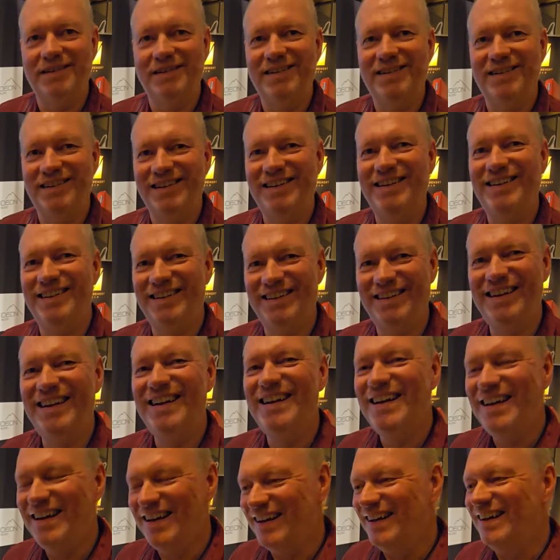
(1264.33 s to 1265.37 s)
understand it fully,
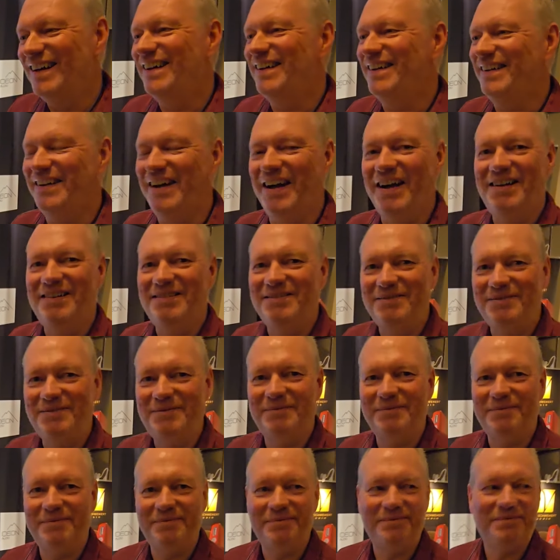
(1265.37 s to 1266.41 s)
but that's yeah. probably
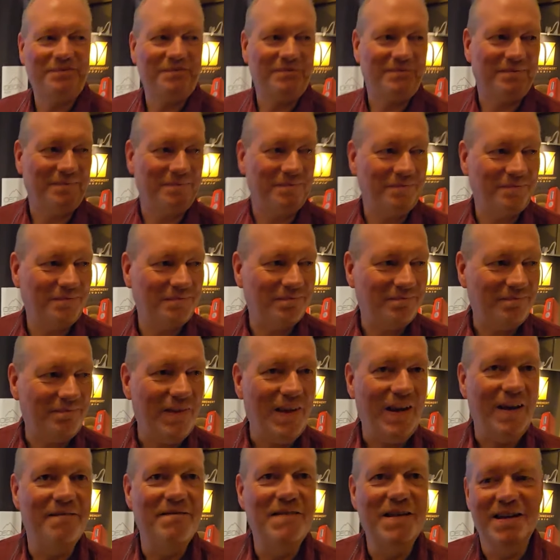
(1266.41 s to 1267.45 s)
intentionally.
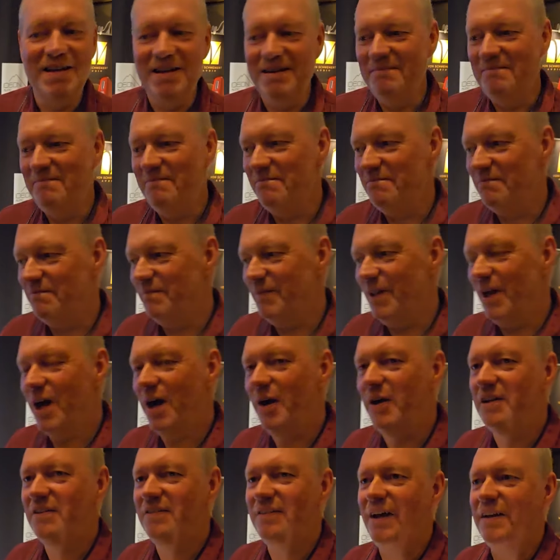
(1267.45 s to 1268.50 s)
Uh, but yeah, this no,
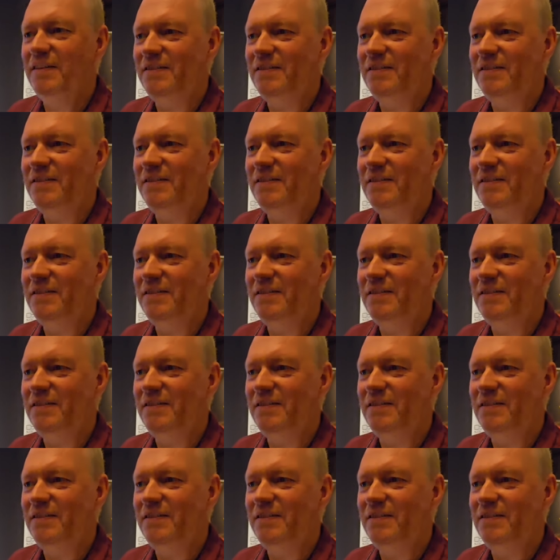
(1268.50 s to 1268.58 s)
is. It's, um,